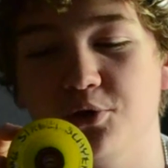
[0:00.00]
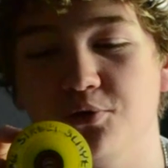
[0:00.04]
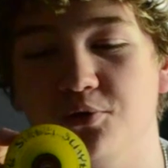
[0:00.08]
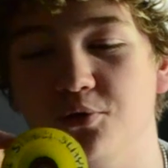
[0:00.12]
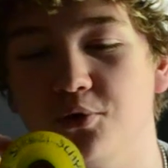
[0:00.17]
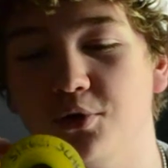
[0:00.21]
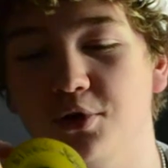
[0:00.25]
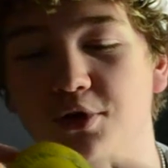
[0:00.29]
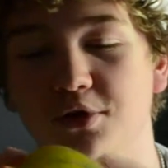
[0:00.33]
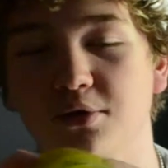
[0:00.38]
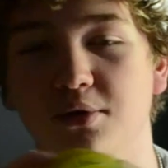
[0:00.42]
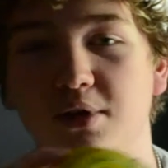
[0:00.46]

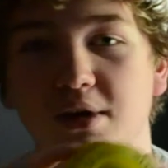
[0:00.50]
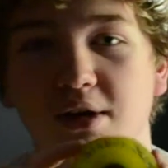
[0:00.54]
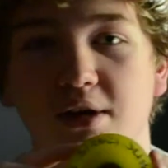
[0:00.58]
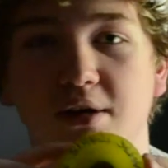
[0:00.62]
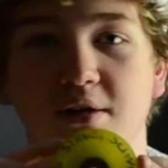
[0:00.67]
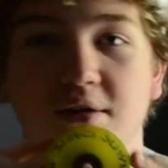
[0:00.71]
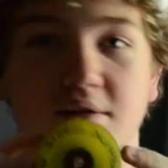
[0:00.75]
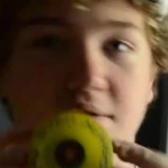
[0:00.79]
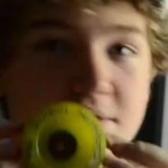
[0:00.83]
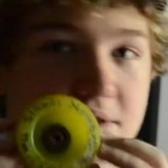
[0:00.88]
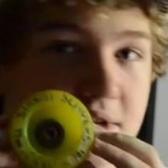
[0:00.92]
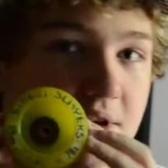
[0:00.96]
for you.
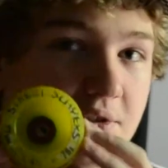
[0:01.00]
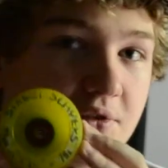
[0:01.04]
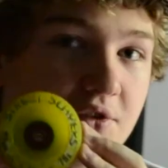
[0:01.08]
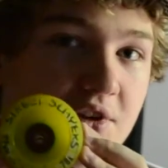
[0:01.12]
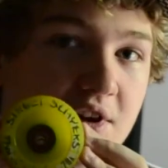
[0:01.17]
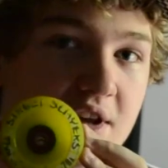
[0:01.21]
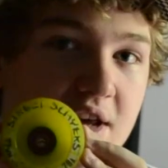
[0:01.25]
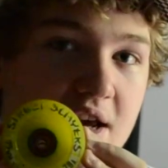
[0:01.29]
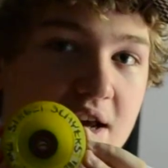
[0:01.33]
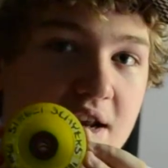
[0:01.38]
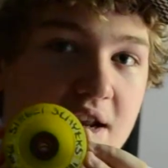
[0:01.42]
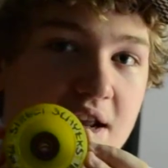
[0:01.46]

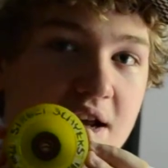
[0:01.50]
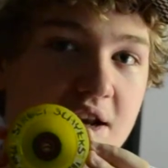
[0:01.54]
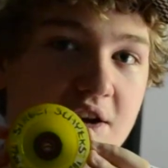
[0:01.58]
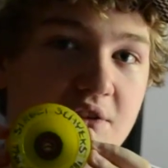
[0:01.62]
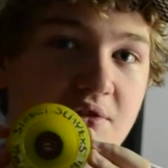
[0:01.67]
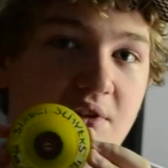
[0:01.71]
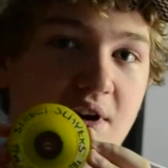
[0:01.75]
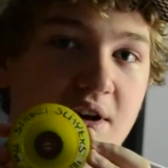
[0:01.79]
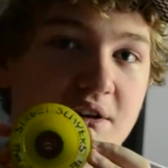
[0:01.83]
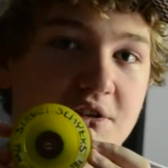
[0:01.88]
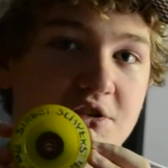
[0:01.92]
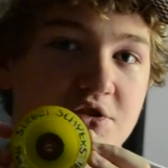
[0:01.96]
78A
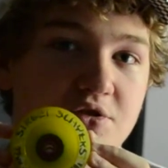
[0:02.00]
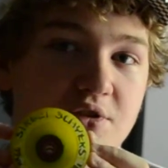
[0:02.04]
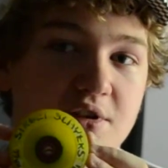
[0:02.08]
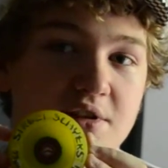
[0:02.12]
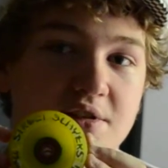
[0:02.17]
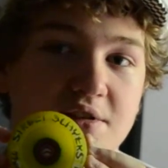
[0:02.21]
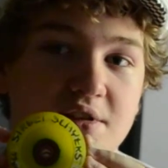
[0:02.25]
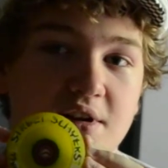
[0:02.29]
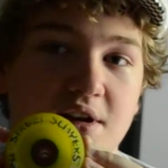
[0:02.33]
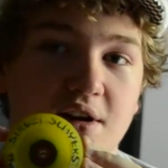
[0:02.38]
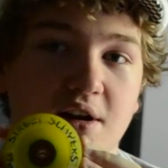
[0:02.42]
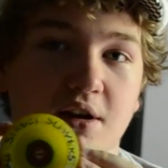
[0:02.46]
Divine Street
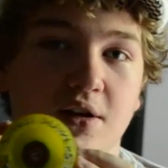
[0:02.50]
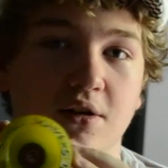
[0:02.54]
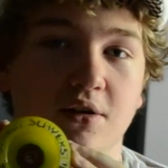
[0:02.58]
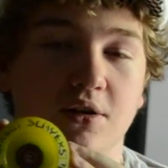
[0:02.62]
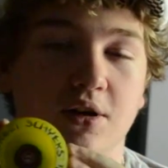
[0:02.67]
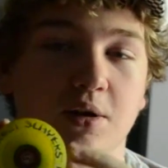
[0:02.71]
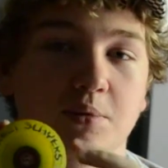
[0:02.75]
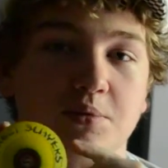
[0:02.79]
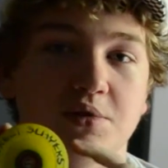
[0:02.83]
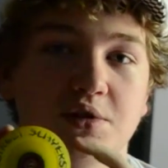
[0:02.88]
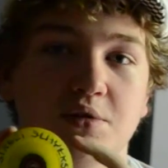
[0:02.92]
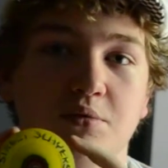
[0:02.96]
Slayer
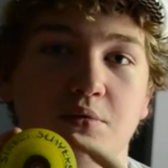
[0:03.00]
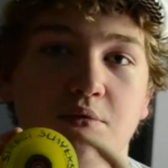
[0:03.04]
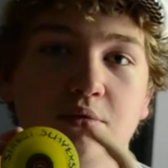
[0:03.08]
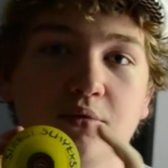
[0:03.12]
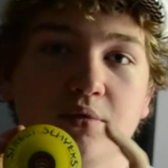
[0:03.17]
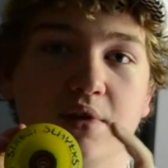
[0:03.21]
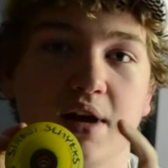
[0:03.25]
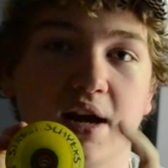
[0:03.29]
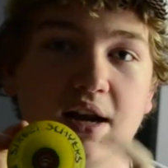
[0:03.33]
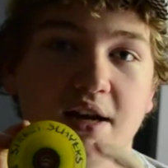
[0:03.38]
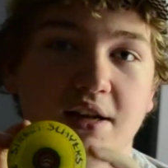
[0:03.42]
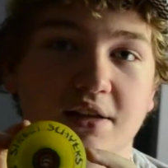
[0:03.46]
comes in
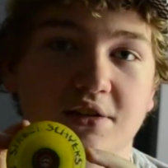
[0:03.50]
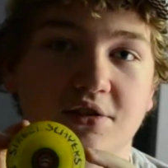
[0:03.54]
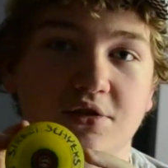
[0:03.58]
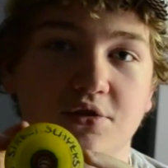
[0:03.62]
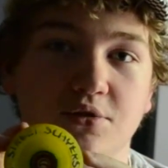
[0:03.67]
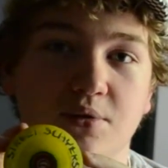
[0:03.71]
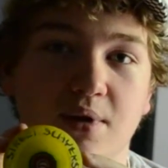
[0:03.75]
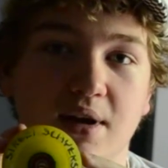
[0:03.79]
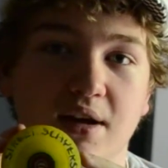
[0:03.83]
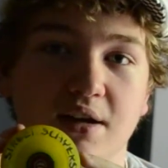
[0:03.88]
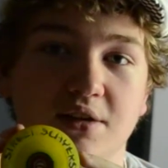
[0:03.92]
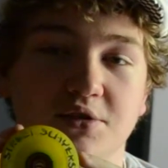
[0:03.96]

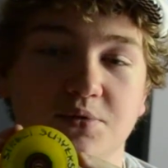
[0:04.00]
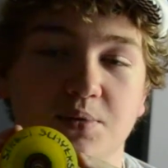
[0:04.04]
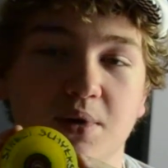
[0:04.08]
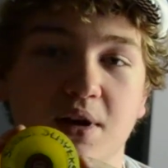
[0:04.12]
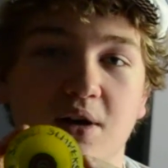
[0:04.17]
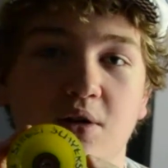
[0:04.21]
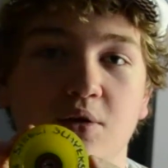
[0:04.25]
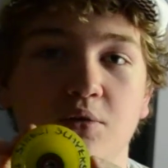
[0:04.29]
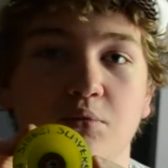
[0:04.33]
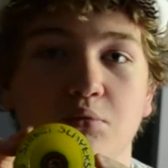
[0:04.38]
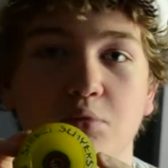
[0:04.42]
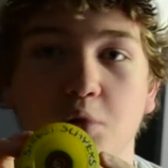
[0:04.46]
82A as
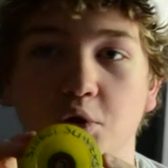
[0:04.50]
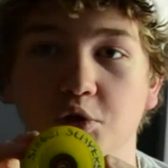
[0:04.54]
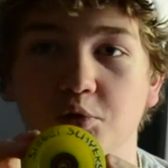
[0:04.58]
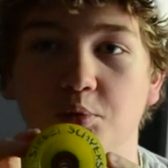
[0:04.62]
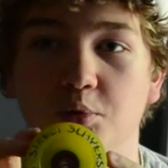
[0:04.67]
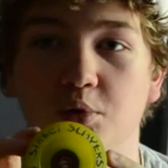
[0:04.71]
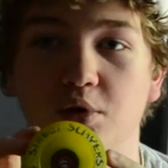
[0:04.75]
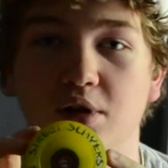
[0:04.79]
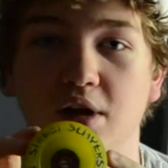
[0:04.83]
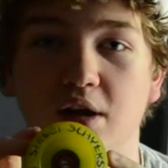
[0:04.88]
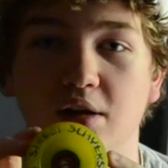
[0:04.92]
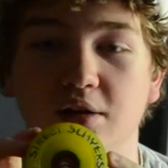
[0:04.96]
well,
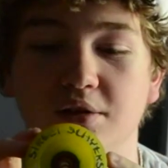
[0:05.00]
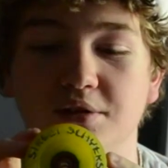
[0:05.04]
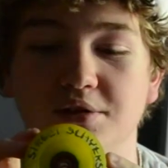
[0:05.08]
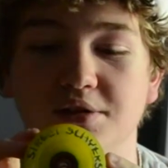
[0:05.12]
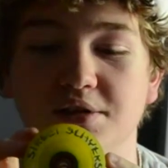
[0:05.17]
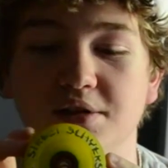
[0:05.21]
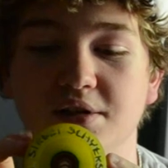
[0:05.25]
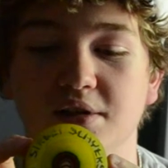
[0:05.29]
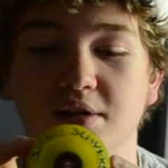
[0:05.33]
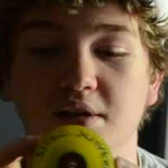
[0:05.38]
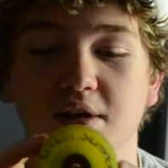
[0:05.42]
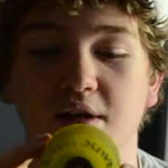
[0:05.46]
multiple
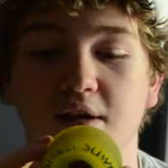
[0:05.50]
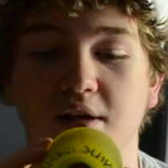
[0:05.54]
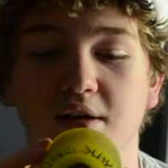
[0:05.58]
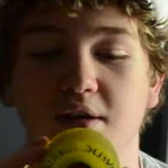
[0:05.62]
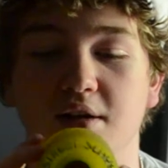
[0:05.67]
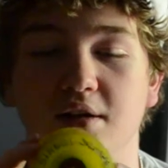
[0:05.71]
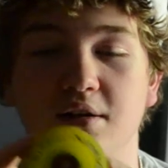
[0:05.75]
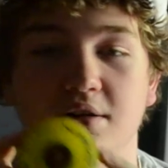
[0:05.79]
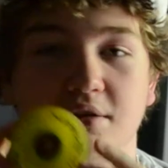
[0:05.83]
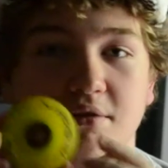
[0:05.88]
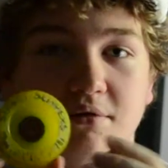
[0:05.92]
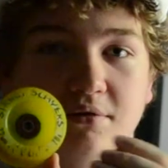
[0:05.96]
colors.
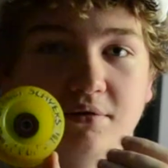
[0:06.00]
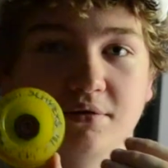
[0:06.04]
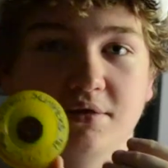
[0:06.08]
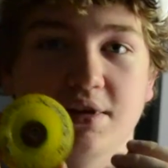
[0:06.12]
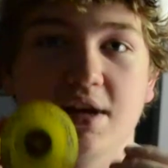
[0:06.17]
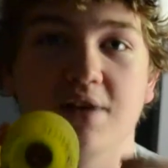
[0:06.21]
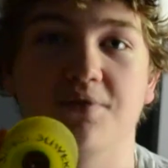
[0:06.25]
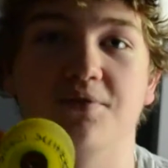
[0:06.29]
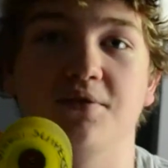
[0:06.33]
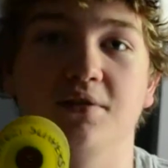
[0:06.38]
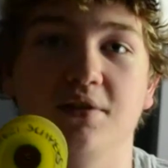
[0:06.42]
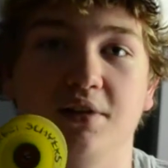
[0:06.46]

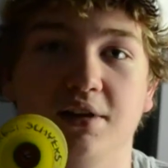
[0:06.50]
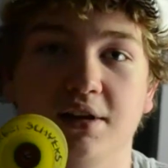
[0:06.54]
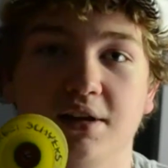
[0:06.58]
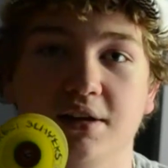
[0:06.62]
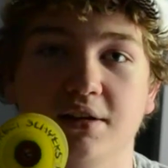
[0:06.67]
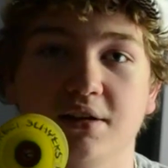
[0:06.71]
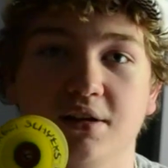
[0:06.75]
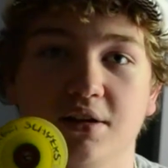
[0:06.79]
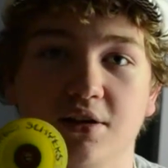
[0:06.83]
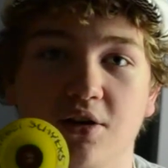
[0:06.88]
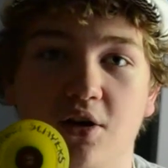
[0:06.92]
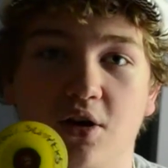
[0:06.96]
Definitely
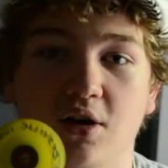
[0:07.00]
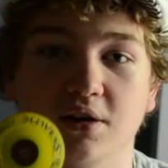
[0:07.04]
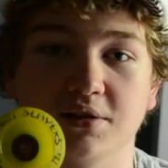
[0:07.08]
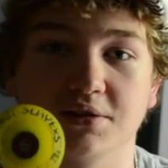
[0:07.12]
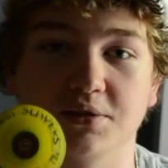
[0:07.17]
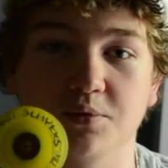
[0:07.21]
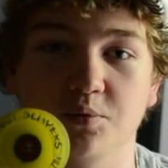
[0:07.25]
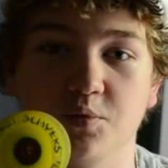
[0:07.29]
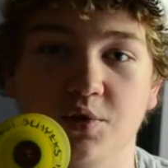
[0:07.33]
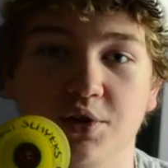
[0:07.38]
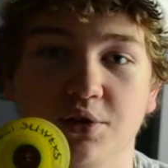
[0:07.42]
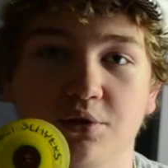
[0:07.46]
an
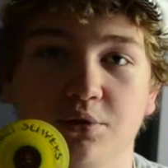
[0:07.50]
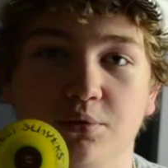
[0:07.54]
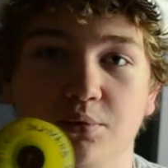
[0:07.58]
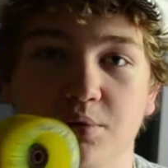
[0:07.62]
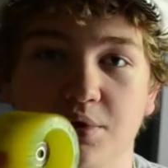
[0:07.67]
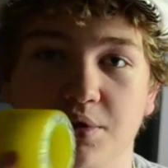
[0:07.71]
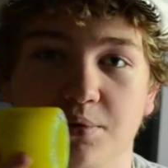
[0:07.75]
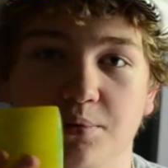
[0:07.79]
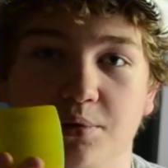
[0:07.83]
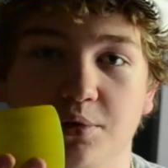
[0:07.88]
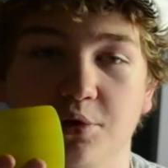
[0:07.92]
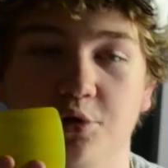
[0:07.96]
awesome wheel
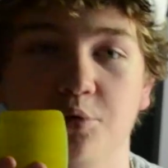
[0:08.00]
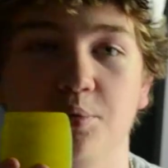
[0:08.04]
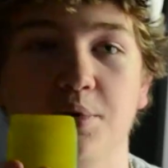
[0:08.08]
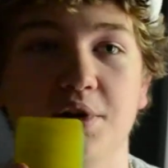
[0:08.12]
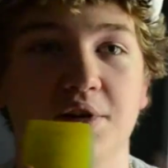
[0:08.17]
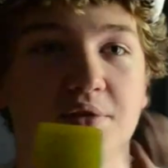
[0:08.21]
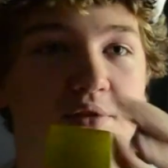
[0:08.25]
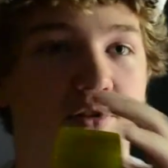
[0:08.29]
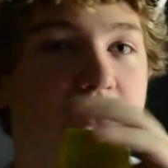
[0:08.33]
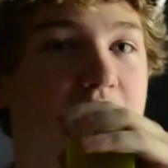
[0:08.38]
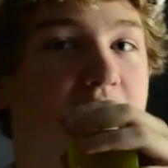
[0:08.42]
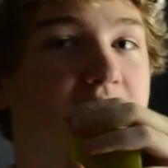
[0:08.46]
with a little bit
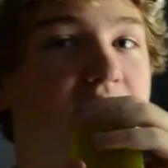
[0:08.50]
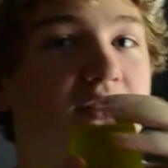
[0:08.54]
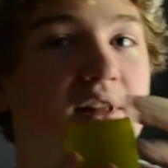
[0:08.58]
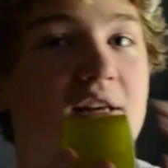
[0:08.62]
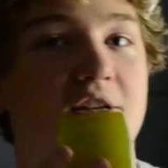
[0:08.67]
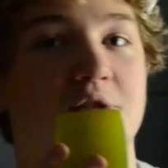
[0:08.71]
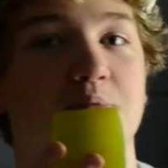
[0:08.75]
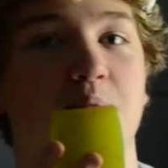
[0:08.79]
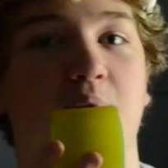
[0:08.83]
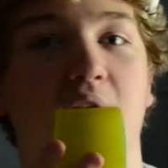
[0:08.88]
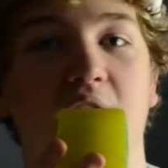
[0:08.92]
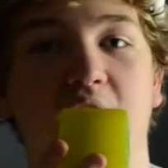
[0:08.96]
of a
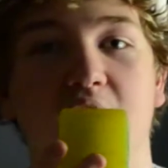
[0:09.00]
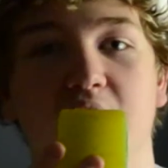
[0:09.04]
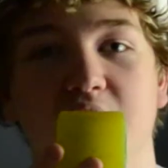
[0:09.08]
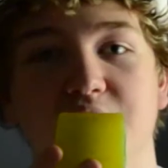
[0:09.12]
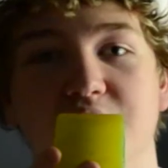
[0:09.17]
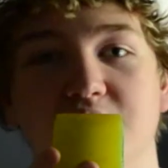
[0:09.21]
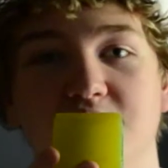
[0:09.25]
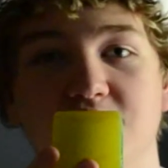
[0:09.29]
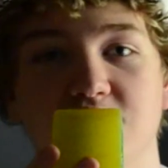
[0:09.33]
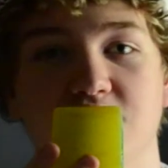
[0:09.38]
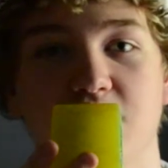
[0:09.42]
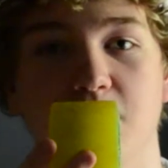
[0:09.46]

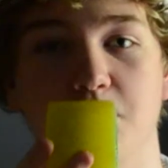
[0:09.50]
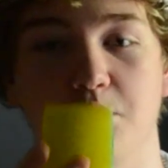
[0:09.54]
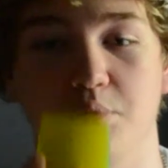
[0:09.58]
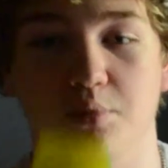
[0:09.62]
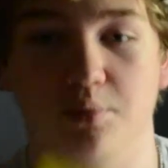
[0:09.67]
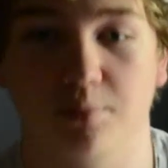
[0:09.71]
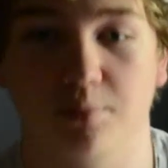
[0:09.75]
flashback-esque shape.